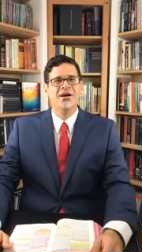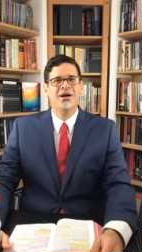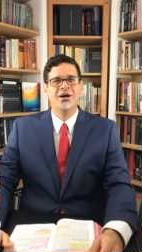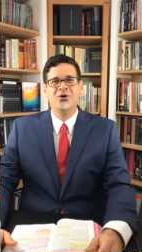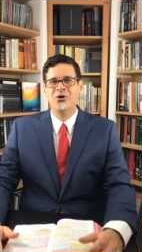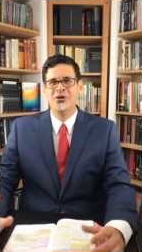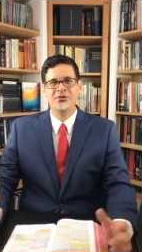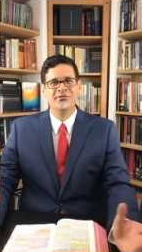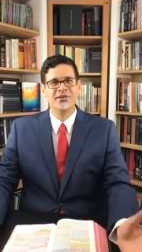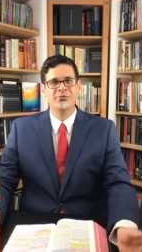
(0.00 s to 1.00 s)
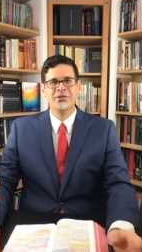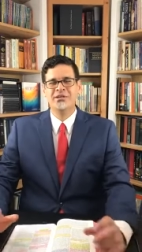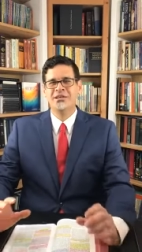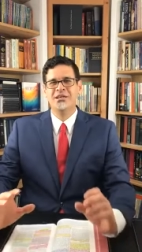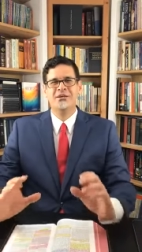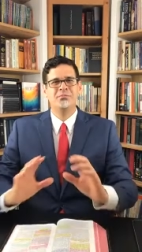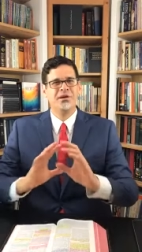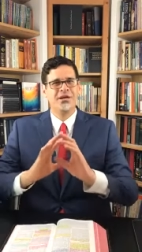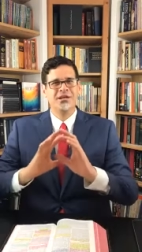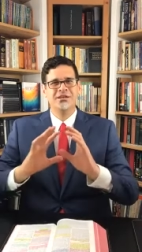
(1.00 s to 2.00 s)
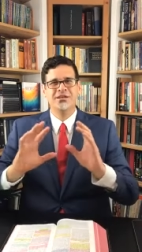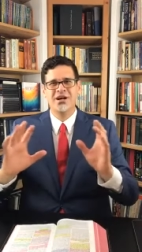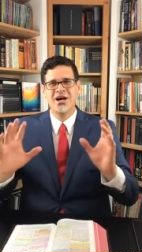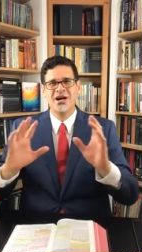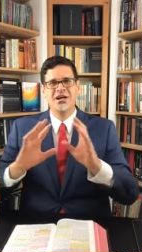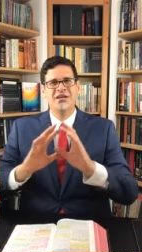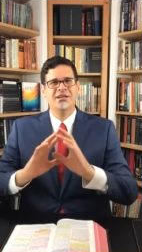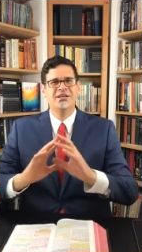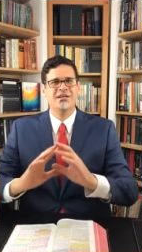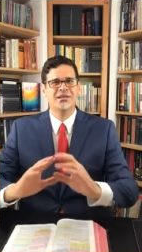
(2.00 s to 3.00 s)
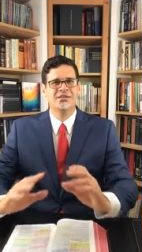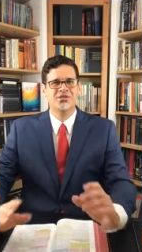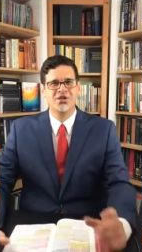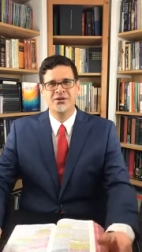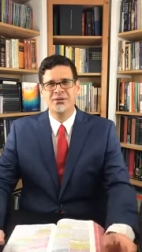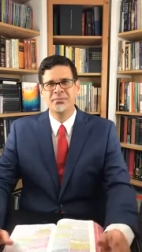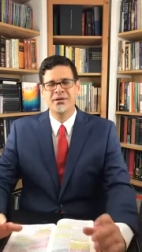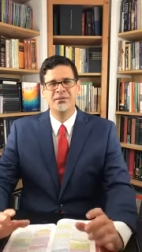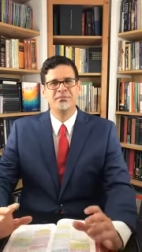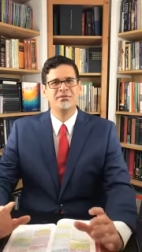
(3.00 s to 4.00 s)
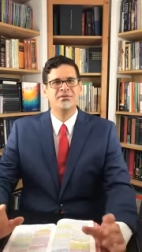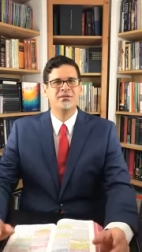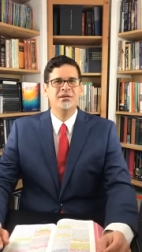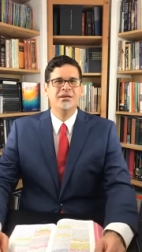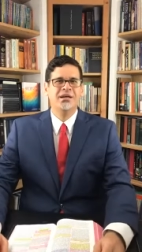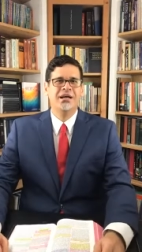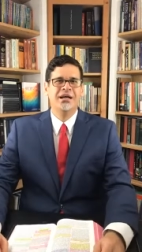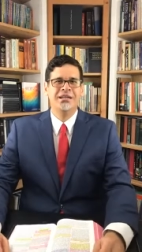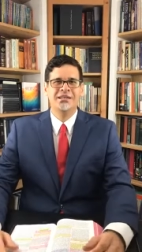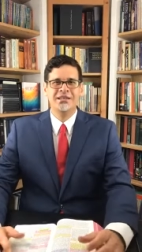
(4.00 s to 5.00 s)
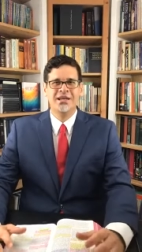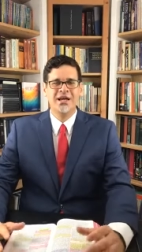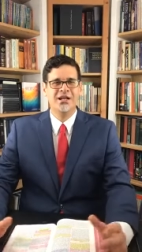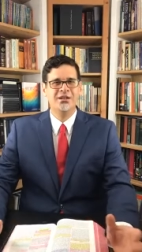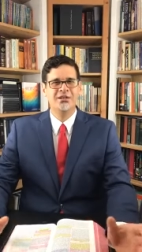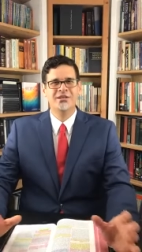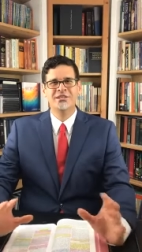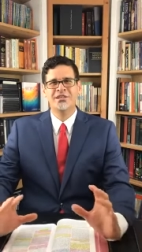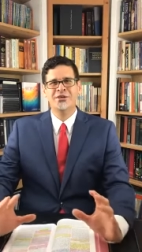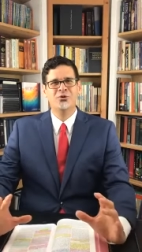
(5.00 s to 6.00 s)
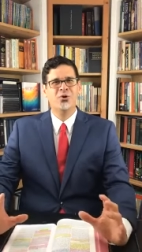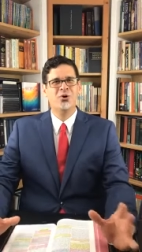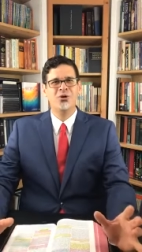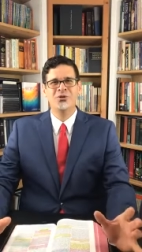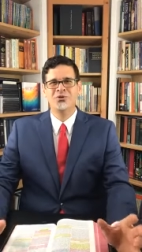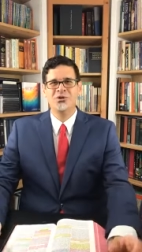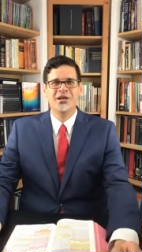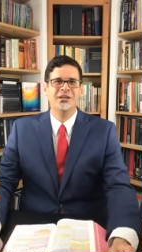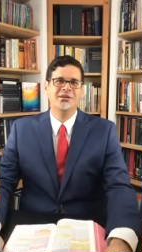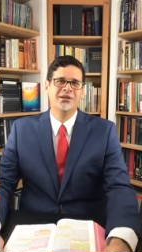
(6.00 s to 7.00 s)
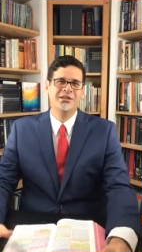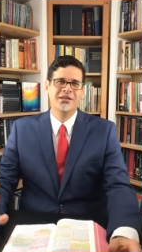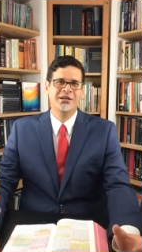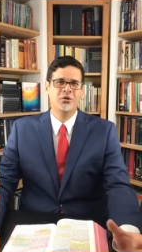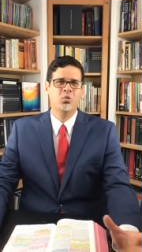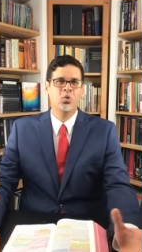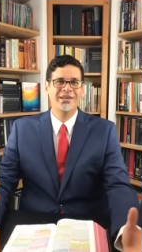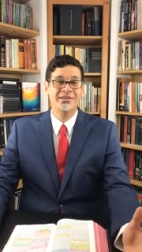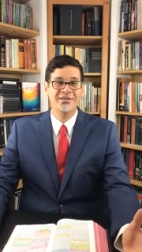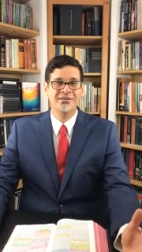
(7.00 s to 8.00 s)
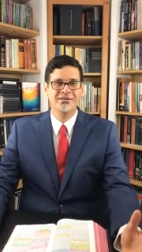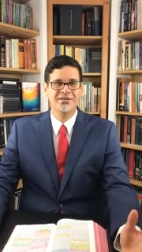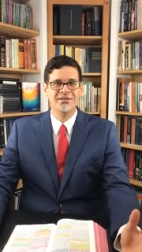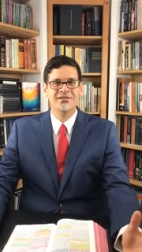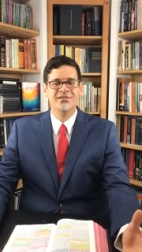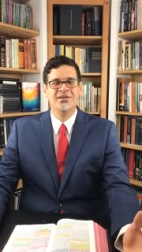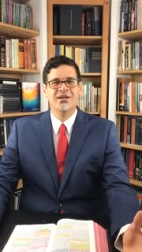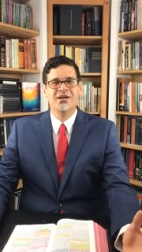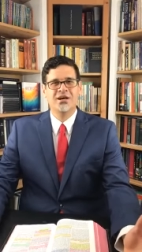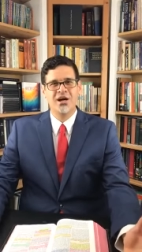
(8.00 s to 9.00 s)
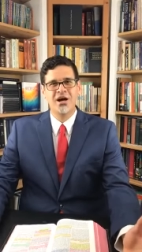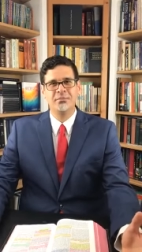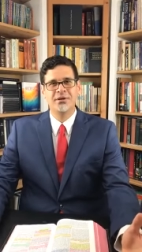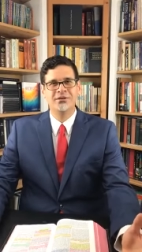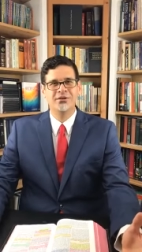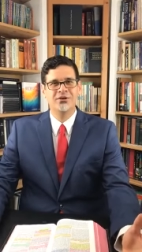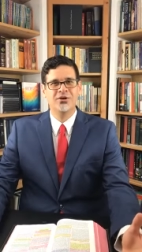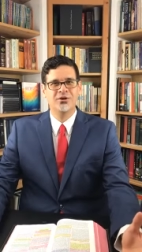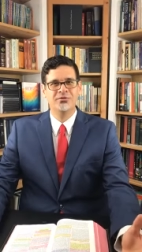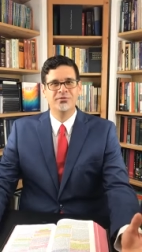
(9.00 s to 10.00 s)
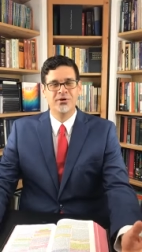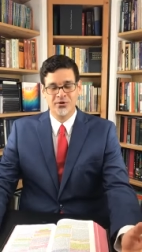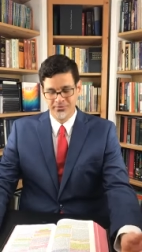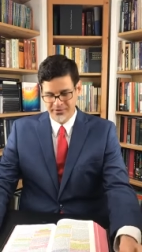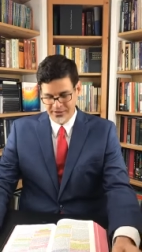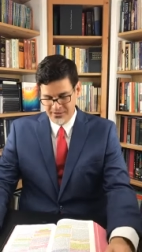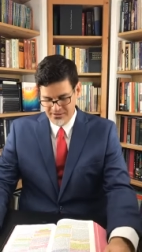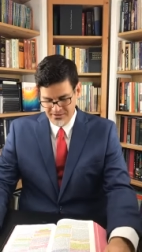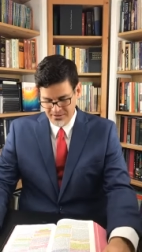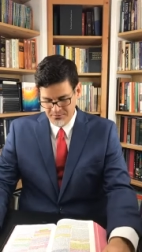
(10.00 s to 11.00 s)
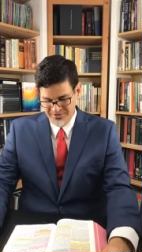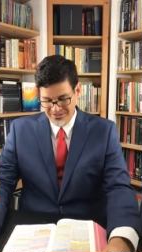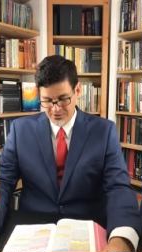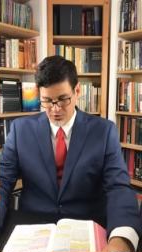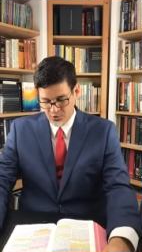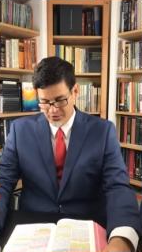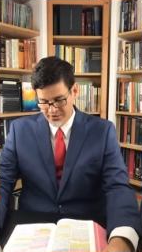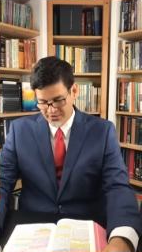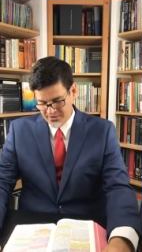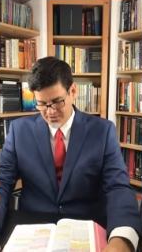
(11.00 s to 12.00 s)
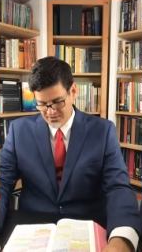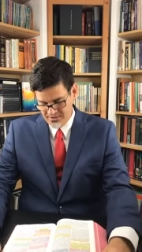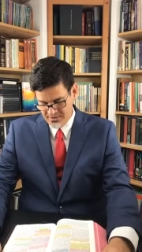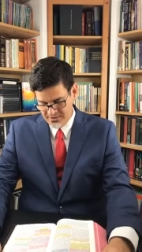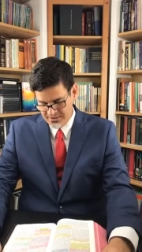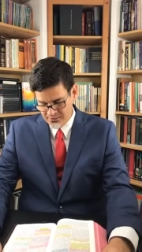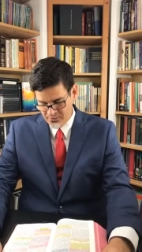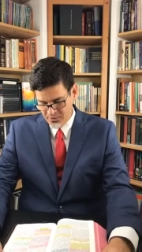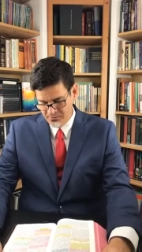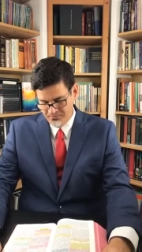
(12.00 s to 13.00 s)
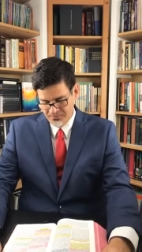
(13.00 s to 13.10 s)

uh, all of the redeemed and God and the cherubims and the elders, they're all together and they're awaiting this coming of, of their victorious hero.